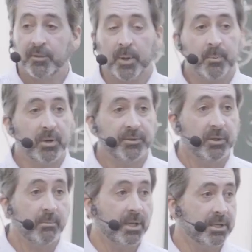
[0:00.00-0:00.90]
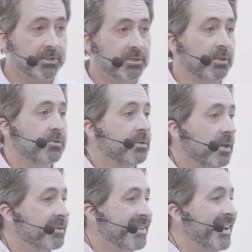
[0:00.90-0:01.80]
3.2 million children
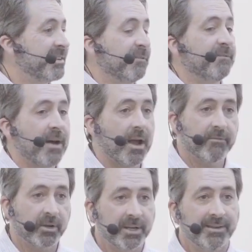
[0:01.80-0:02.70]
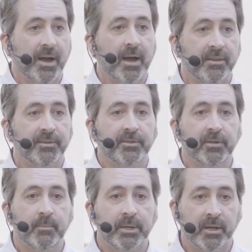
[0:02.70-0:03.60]
under the age of 5 are going to die this
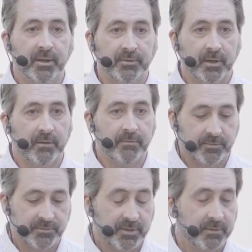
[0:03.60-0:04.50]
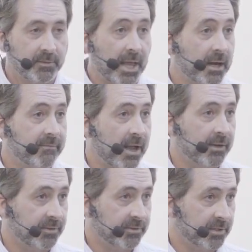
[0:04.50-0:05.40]
year because of lack of
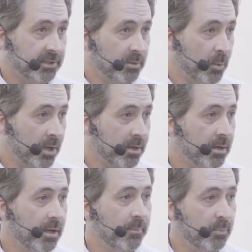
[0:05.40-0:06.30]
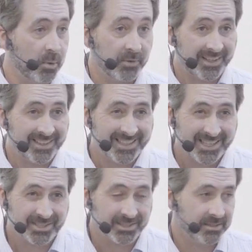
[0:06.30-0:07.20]
access to clean water and poor
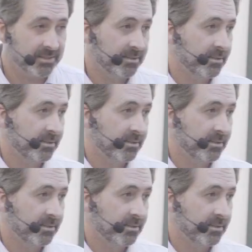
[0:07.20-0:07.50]
sanitation.